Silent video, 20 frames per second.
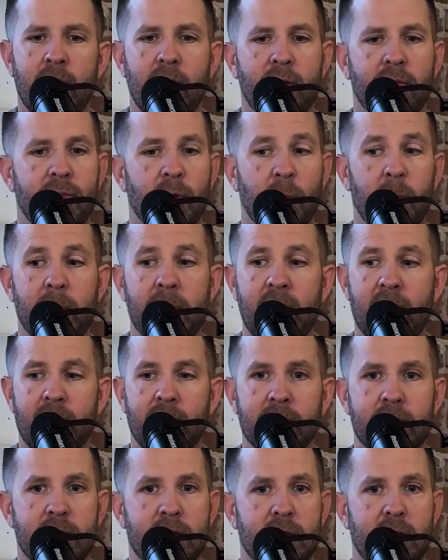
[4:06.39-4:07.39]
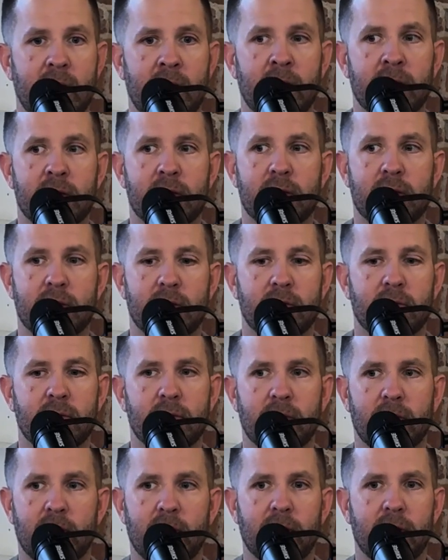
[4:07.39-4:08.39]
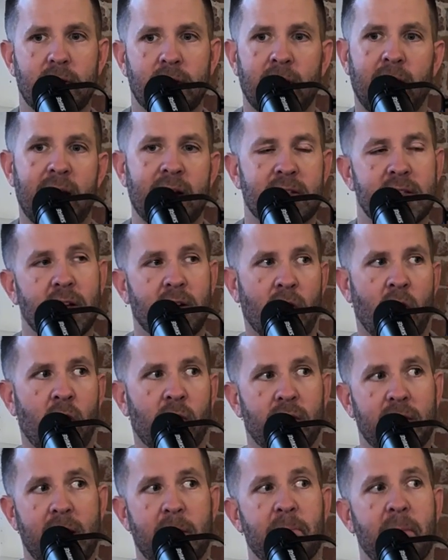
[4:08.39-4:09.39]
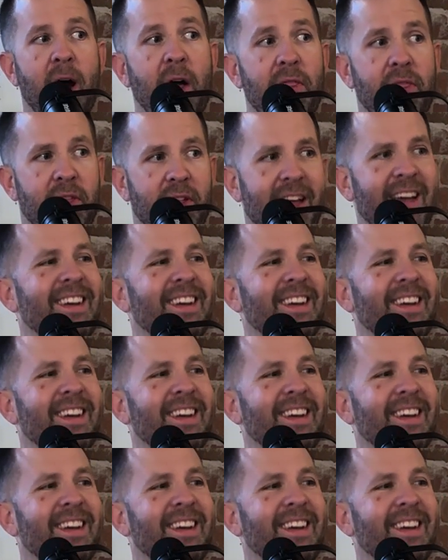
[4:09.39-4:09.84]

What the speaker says: For me, it's a holiday month.